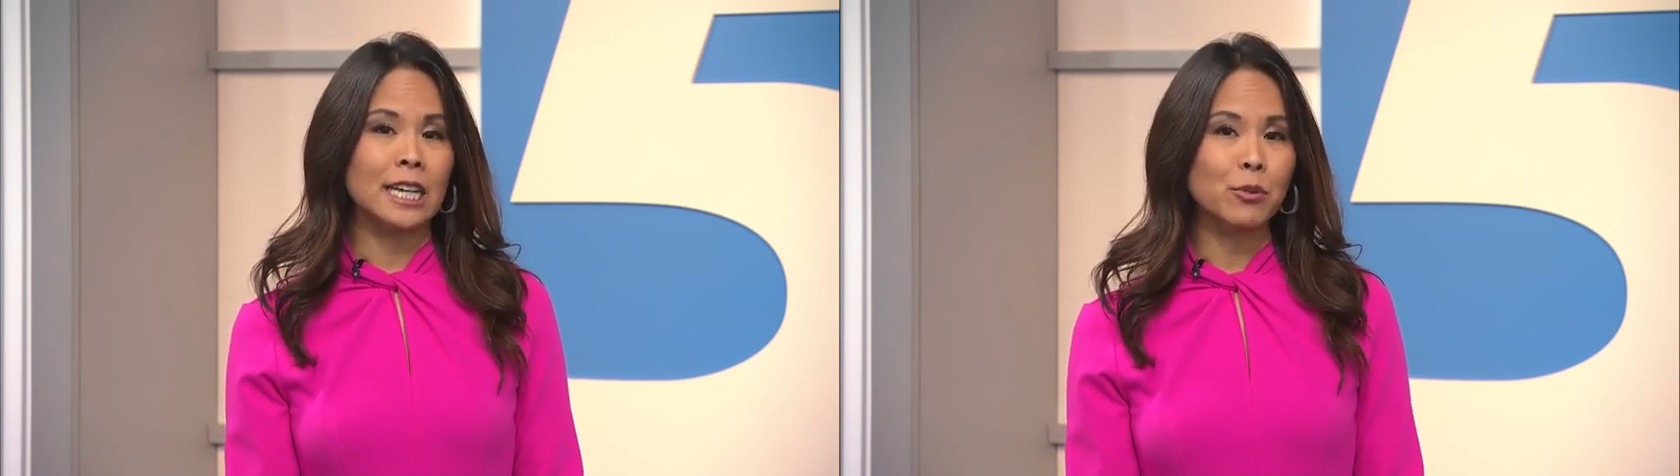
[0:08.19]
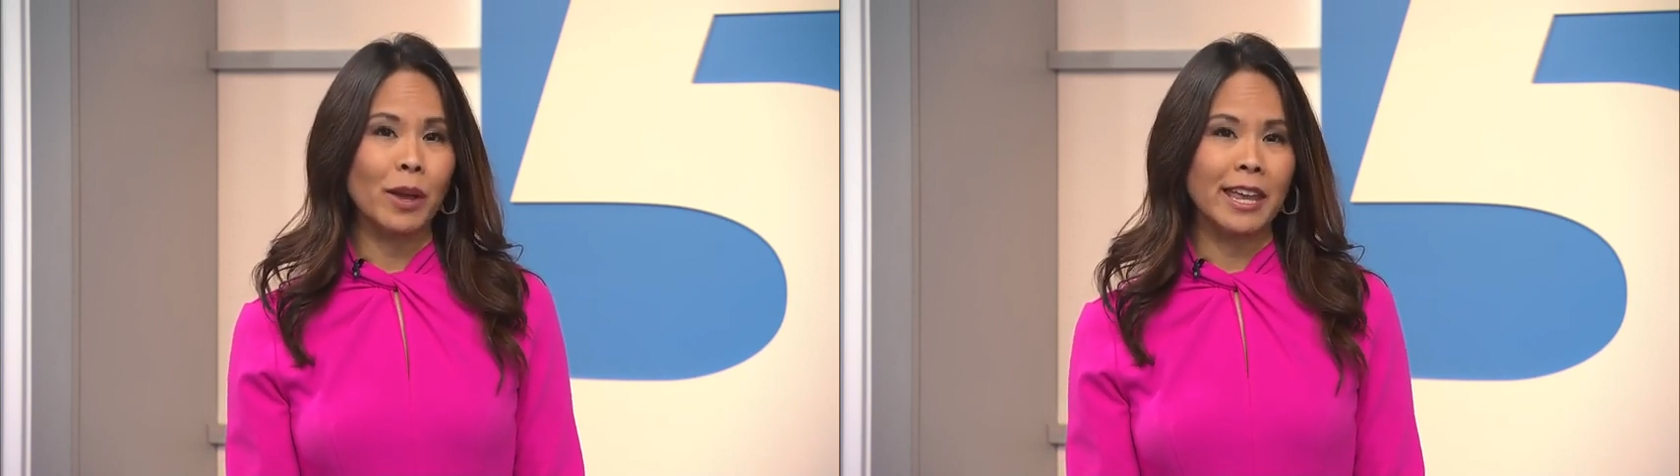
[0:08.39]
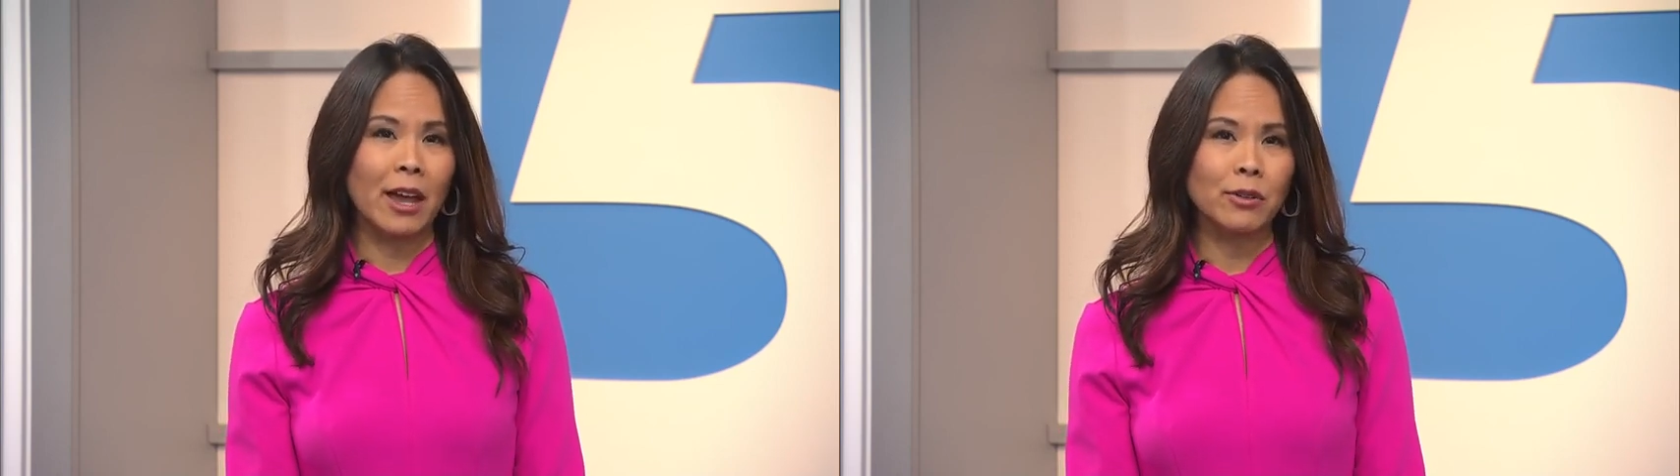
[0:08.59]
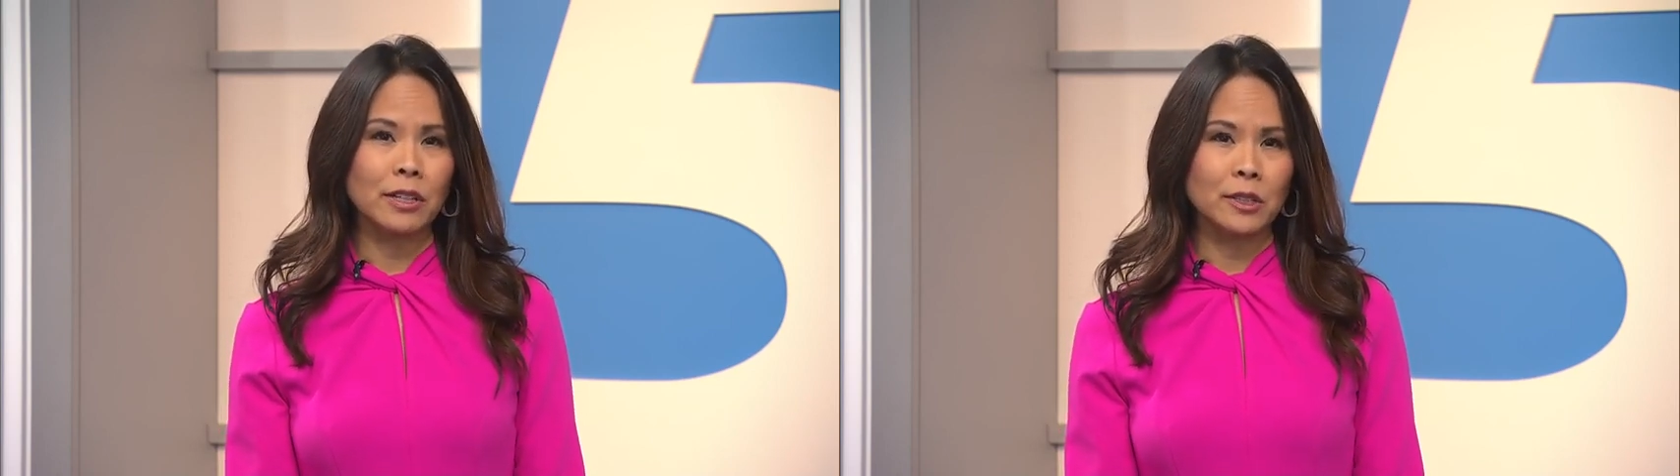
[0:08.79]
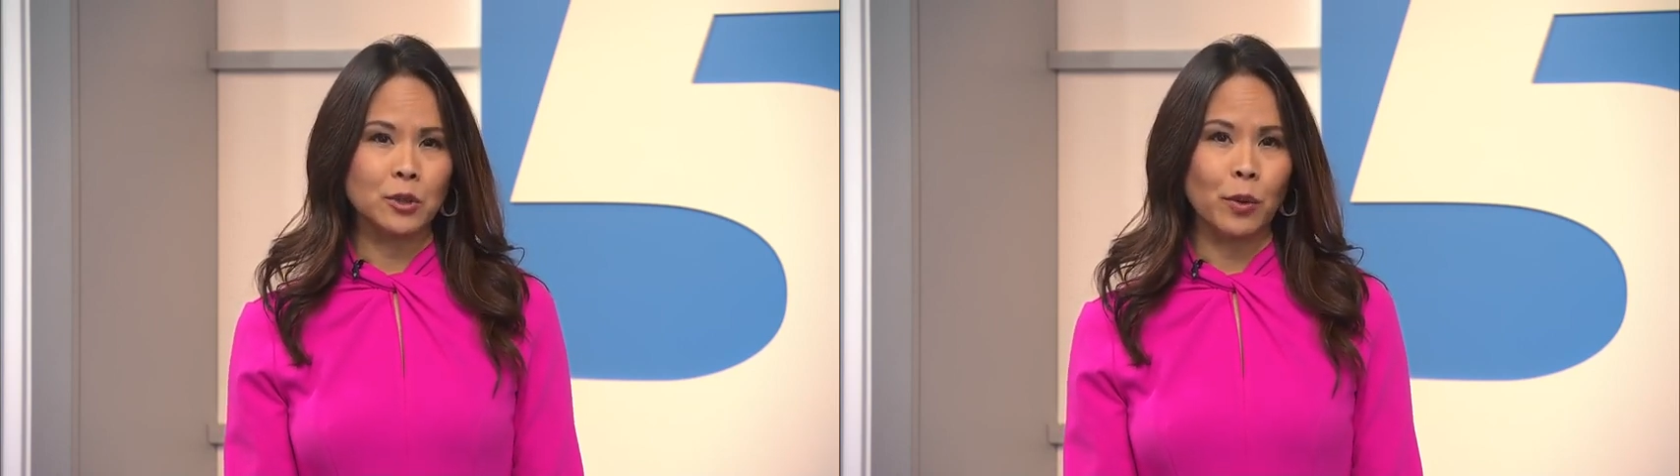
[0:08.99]
in Wake
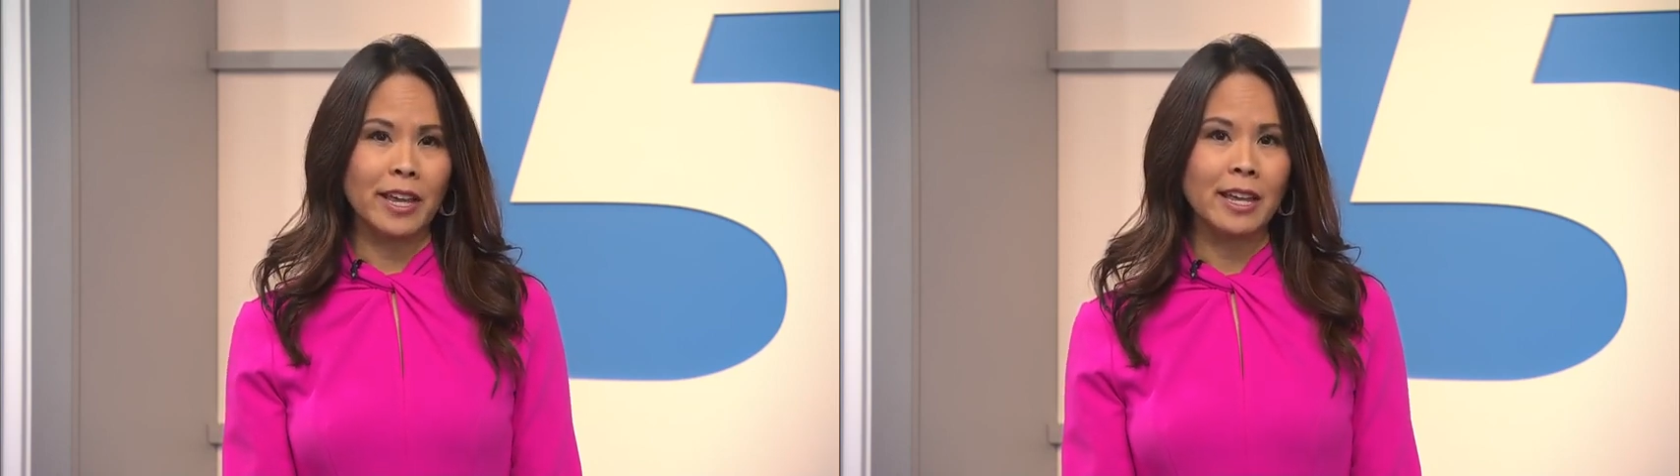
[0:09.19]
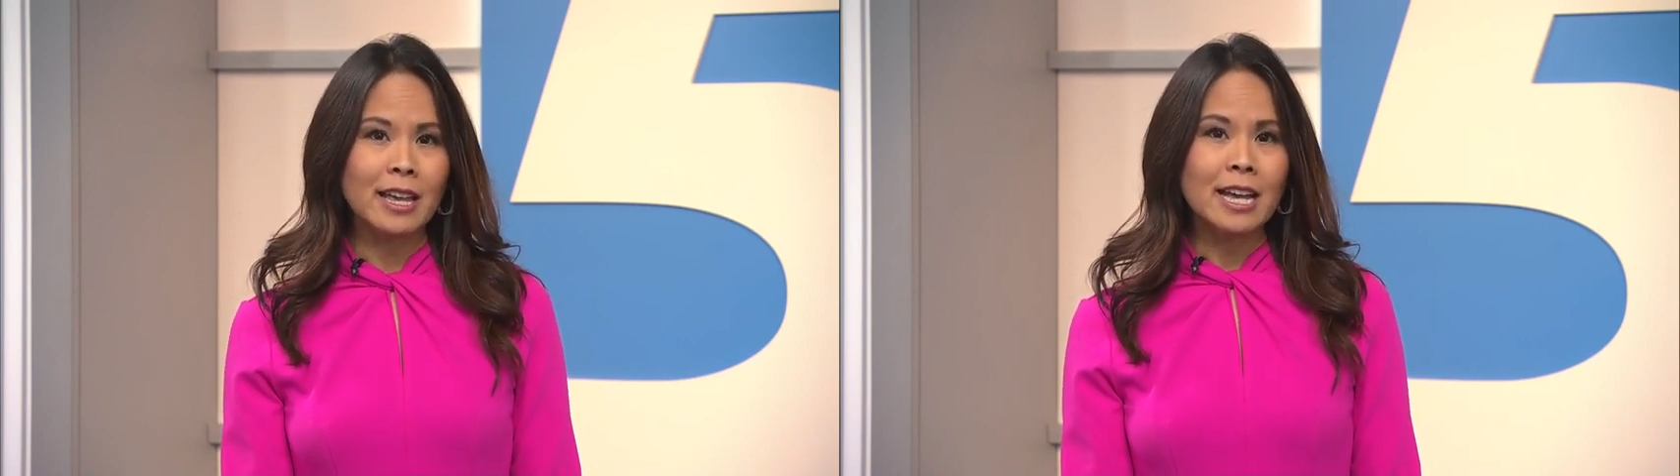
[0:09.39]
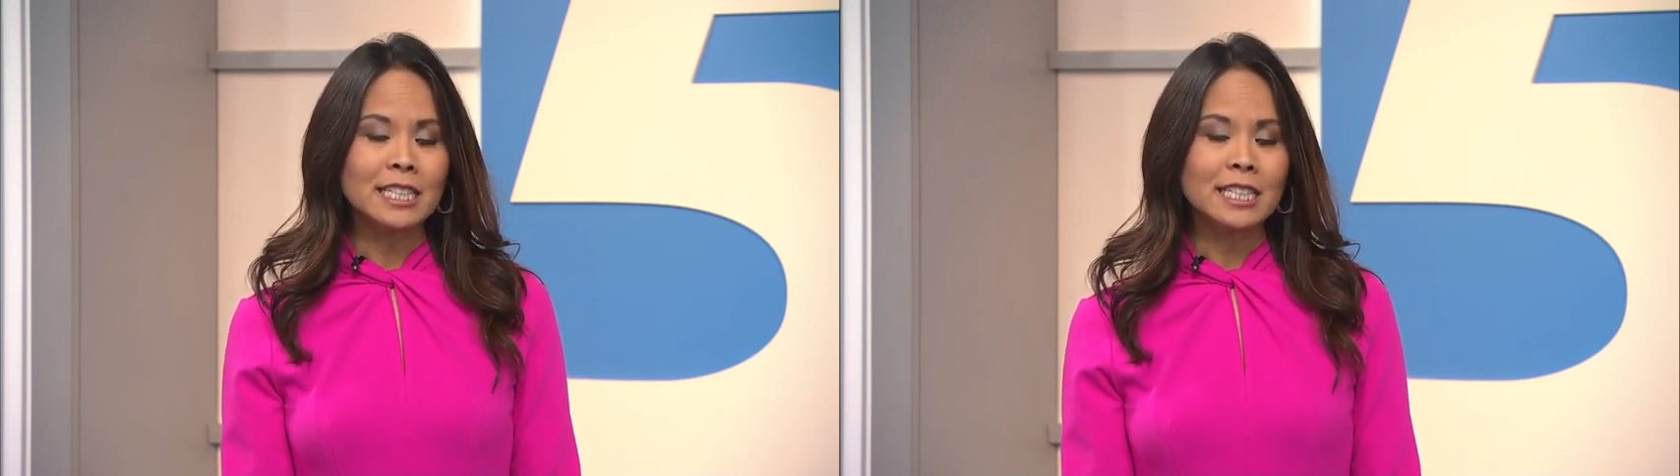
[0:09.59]
County this week.